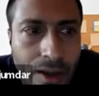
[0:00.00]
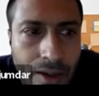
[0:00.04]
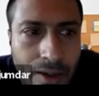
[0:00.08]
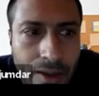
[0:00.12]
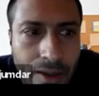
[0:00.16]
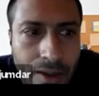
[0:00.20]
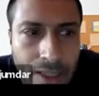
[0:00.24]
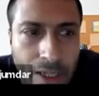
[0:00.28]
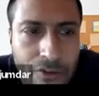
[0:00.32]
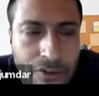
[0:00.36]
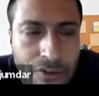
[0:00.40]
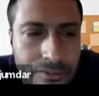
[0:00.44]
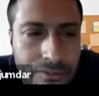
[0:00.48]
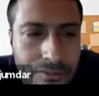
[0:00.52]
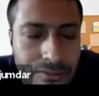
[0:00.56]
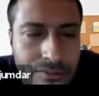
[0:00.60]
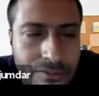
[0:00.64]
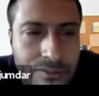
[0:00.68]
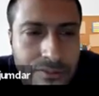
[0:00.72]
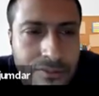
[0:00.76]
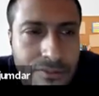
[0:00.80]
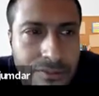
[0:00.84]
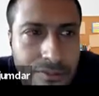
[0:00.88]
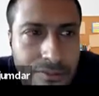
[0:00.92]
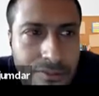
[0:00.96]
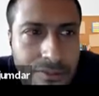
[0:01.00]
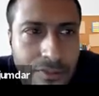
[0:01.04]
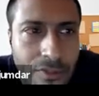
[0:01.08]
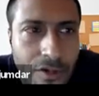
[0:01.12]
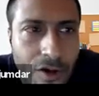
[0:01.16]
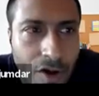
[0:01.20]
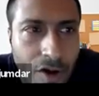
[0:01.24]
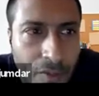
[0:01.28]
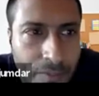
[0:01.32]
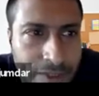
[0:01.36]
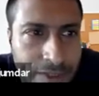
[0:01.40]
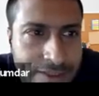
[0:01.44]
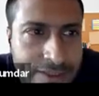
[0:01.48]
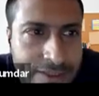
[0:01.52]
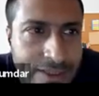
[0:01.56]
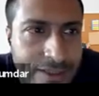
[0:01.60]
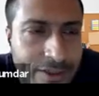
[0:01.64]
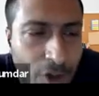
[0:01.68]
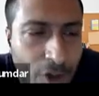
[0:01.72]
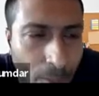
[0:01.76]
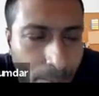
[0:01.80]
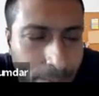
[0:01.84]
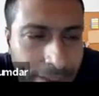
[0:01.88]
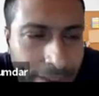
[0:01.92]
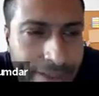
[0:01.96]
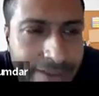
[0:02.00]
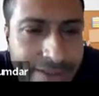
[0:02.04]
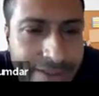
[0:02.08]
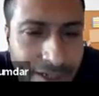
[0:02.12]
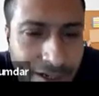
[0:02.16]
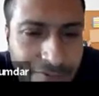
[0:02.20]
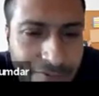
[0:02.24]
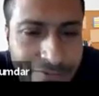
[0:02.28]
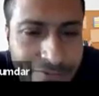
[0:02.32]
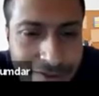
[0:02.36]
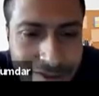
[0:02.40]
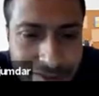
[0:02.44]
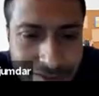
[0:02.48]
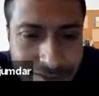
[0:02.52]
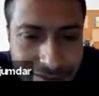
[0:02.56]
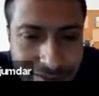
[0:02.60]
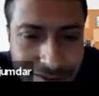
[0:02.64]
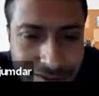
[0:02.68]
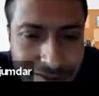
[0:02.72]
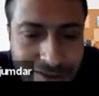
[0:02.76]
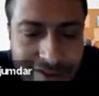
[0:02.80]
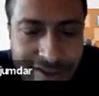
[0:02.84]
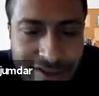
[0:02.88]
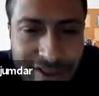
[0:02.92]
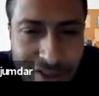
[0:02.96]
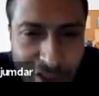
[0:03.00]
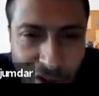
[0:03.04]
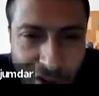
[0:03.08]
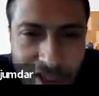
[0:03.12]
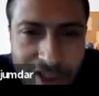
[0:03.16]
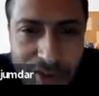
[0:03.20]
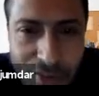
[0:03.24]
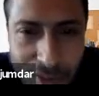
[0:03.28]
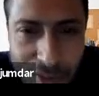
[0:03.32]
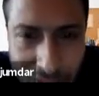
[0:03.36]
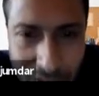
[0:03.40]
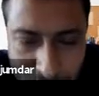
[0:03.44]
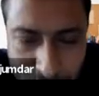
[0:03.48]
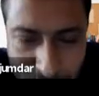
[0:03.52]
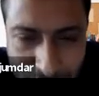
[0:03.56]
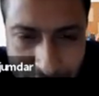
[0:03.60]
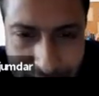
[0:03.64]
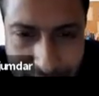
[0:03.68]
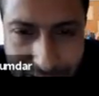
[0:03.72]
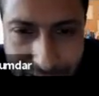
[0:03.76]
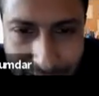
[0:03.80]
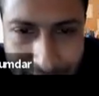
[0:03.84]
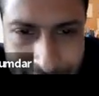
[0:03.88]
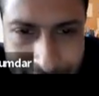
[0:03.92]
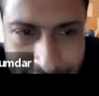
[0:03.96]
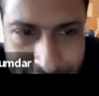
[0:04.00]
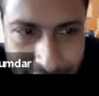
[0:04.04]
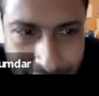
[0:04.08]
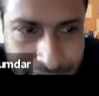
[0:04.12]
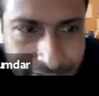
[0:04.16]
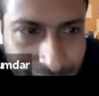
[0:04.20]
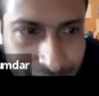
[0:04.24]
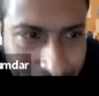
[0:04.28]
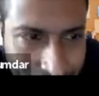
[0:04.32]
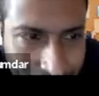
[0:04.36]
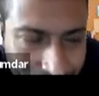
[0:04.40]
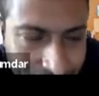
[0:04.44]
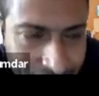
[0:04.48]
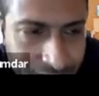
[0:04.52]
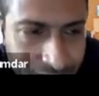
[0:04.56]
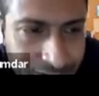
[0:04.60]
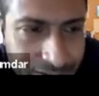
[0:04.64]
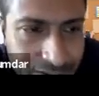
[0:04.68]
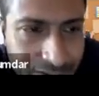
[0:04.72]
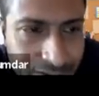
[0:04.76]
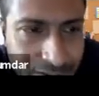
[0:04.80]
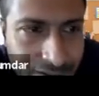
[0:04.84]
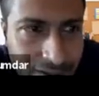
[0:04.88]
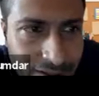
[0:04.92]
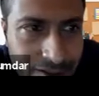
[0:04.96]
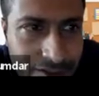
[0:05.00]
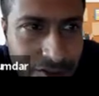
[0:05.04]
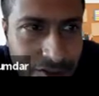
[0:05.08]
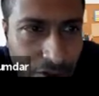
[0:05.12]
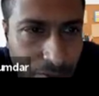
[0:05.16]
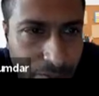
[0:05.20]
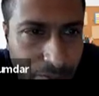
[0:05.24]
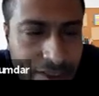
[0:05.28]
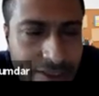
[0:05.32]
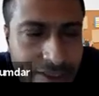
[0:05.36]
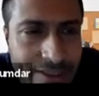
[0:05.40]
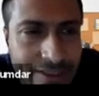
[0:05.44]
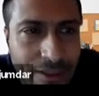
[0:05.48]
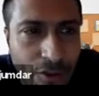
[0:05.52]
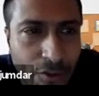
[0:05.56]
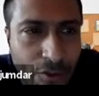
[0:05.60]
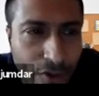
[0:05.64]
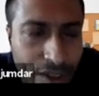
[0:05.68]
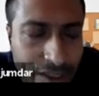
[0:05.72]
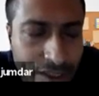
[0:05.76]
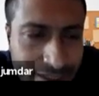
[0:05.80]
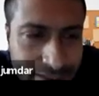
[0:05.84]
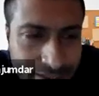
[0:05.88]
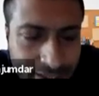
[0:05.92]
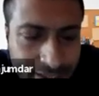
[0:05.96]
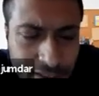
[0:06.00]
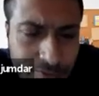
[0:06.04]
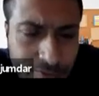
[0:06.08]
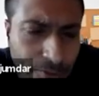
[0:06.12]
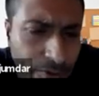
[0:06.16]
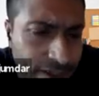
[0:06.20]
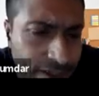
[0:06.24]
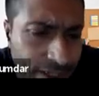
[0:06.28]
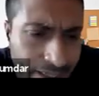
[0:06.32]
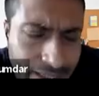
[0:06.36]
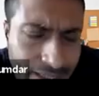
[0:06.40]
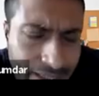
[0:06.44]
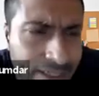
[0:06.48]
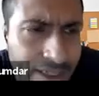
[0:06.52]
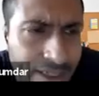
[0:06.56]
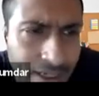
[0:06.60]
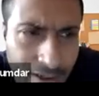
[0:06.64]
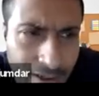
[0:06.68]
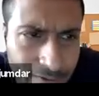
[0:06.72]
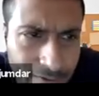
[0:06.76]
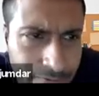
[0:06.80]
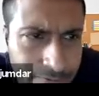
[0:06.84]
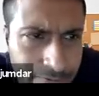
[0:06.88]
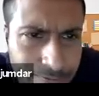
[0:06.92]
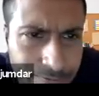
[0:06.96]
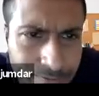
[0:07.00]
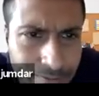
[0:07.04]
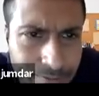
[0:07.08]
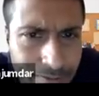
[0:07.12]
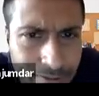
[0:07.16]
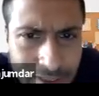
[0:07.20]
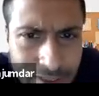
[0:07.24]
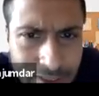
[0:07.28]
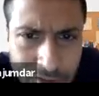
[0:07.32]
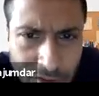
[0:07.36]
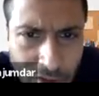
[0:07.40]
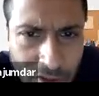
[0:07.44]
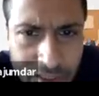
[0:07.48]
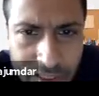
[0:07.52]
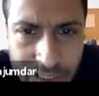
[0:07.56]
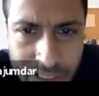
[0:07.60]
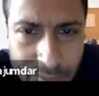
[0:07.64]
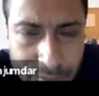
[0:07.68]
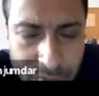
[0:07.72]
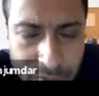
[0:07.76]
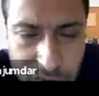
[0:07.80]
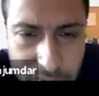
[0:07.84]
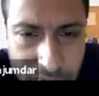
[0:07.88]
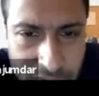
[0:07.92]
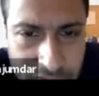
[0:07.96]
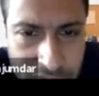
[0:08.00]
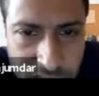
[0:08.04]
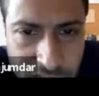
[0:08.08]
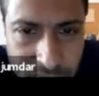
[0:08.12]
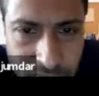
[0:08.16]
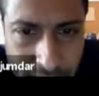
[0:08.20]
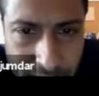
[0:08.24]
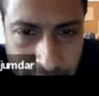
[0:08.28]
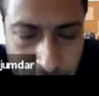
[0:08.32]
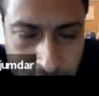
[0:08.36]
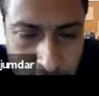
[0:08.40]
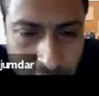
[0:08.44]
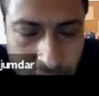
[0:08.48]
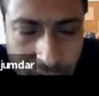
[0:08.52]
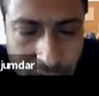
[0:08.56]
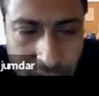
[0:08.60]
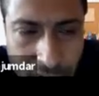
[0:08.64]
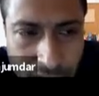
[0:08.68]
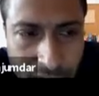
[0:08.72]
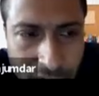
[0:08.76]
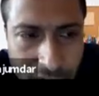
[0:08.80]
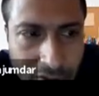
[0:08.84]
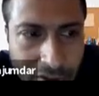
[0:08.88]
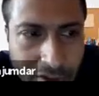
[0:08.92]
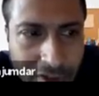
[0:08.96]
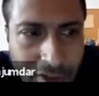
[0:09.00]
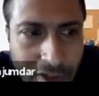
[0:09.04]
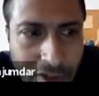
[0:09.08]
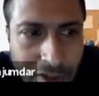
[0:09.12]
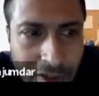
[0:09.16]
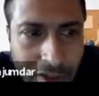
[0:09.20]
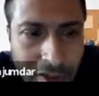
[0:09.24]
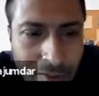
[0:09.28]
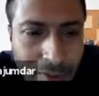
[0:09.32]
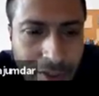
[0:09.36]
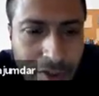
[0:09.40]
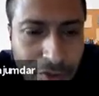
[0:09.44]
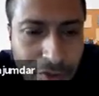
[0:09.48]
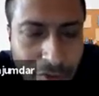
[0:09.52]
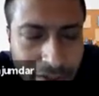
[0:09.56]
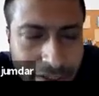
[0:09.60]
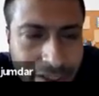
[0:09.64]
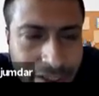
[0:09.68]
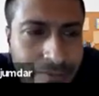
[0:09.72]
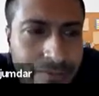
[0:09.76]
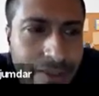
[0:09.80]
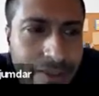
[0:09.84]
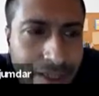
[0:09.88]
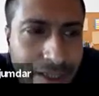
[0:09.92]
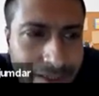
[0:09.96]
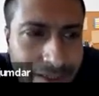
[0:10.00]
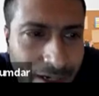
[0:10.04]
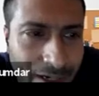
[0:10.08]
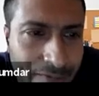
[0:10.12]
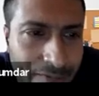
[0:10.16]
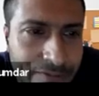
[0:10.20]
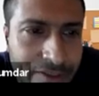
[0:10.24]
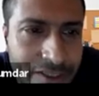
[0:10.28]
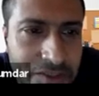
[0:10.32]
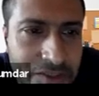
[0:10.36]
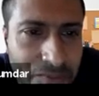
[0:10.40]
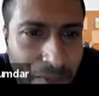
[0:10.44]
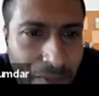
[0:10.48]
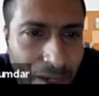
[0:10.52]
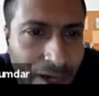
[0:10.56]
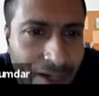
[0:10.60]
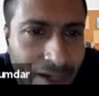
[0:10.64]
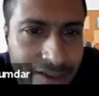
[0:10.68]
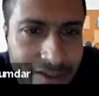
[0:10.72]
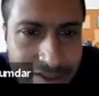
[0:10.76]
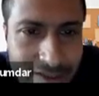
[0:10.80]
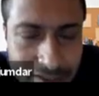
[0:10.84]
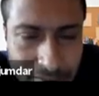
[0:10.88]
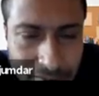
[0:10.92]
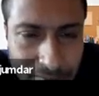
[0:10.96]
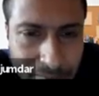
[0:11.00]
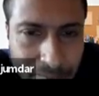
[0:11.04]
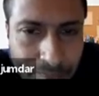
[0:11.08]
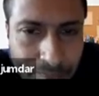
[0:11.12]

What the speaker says: Now obviously complete graph is not what we'll get generally. So obviously the worst case for any graph is order m to the power 3 by 2. But what if the graph is sparse?